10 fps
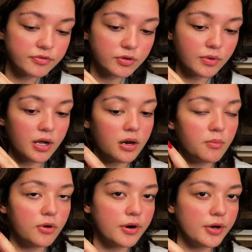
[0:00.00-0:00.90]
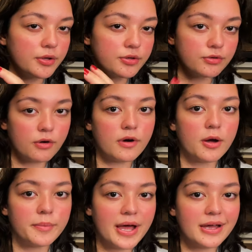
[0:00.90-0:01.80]
you want a more throw
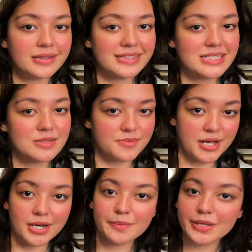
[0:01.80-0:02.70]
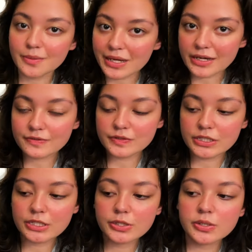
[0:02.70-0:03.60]
around bag, this might not be the bag for
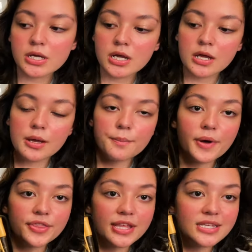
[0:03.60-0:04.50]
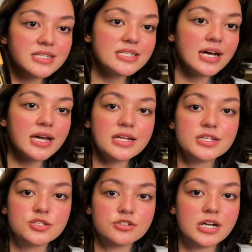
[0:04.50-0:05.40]
you but the inside
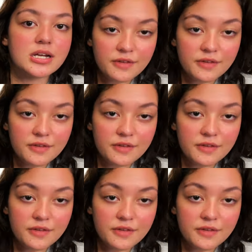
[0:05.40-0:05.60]
is great.